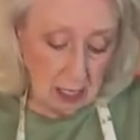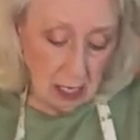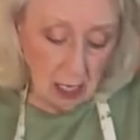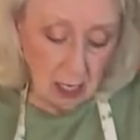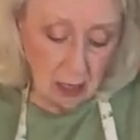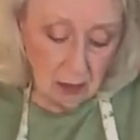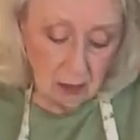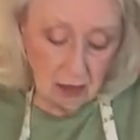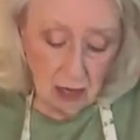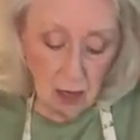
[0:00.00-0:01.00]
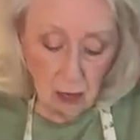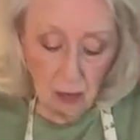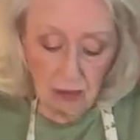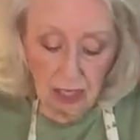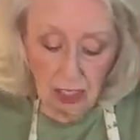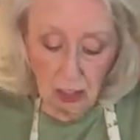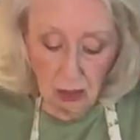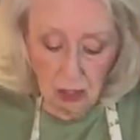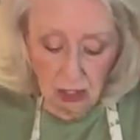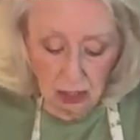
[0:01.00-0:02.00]
know that you
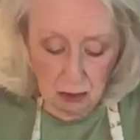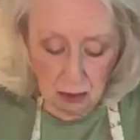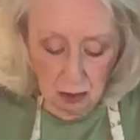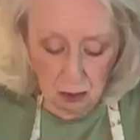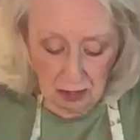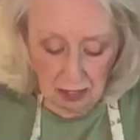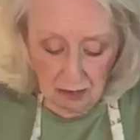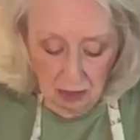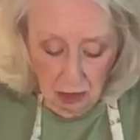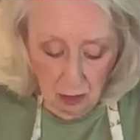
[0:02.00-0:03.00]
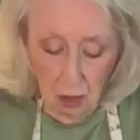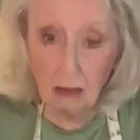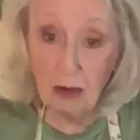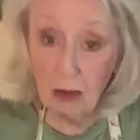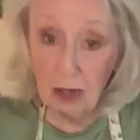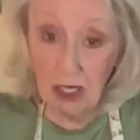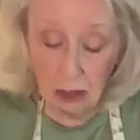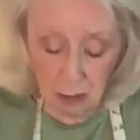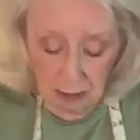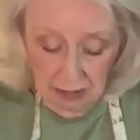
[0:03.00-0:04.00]
can just put whatever you want to in
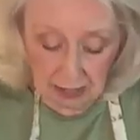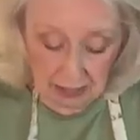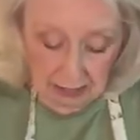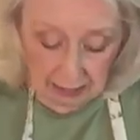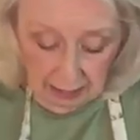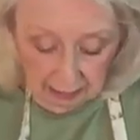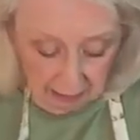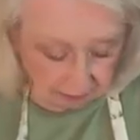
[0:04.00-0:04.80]
your potato salad.